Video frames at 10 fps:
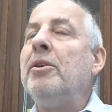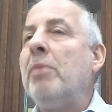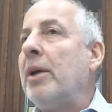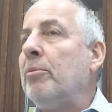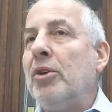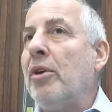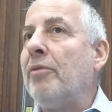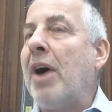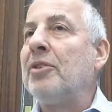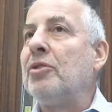maybe you
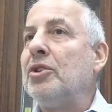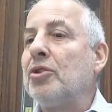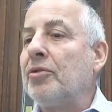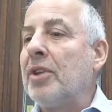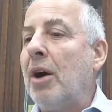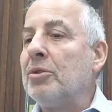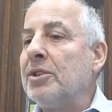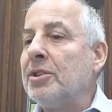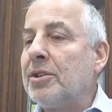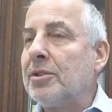have hundreds of
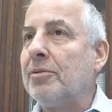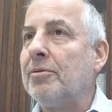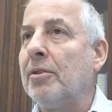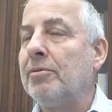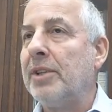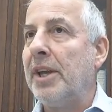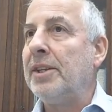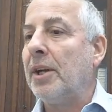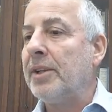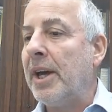thousands of
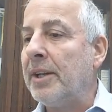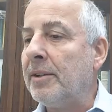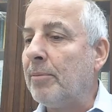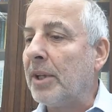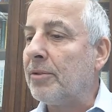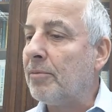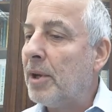data then, but